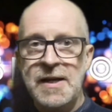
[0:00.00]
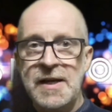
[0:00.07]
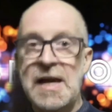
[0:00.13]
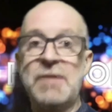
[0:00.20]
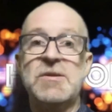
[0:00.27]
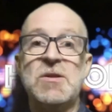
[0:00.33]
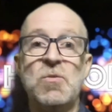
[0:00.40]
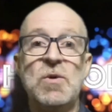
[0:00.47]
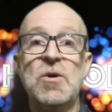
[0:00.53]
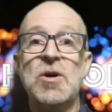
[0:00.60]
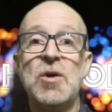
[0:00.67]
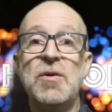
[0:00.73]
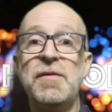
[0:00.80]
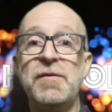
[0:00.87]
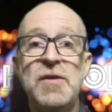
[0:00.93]
Captain
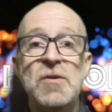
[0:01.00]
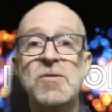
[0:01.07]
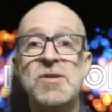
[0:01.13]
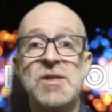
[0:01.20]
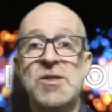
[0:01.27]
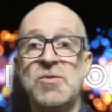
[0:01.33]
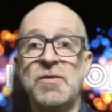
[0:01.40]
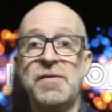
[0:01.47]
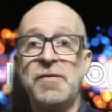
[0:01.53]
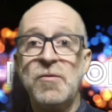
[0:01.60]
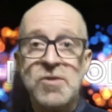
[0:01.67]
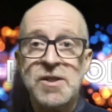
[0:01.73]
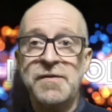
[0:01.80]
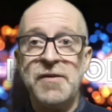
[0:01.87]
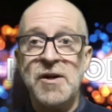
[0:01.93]
Wilco refuses to
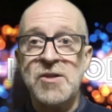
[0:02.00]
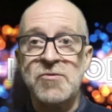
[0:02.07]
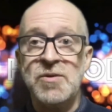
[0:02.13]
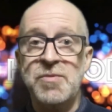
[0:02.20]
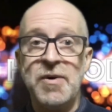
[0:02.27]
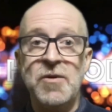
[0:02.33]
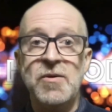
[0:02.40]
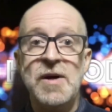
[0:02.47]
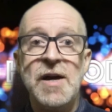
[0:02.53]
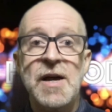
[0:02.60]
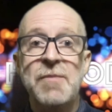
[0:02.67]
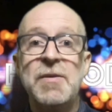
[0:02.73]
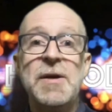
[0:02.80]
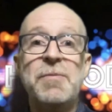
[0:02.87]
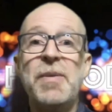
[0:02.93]
falsify his report,
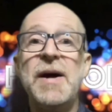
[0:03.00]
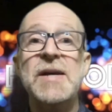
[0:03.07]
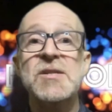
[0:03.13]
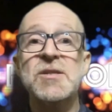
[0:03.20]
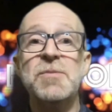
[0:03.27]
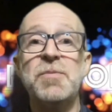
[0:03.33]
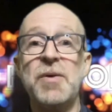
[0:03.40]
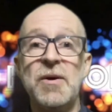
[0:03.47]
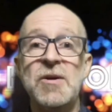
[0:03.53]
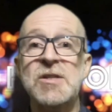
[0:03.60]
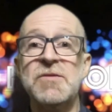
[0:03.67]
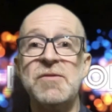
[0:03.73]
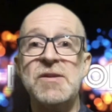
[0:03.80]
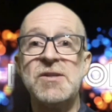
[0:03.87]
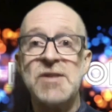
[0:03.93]
but he pays the
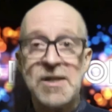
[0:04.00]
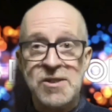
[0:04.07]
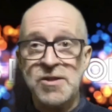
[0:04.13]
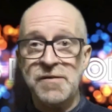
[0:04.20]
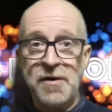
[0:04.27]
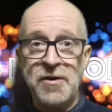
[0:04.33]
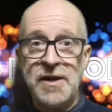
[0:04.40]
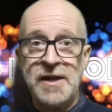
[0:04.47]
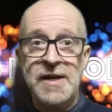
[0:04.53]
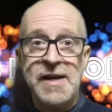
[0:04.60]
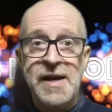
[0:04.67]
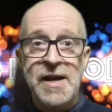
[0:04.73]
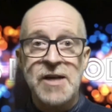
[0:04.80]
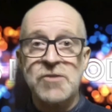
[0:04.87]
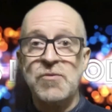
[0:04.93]
price for his sense of honour as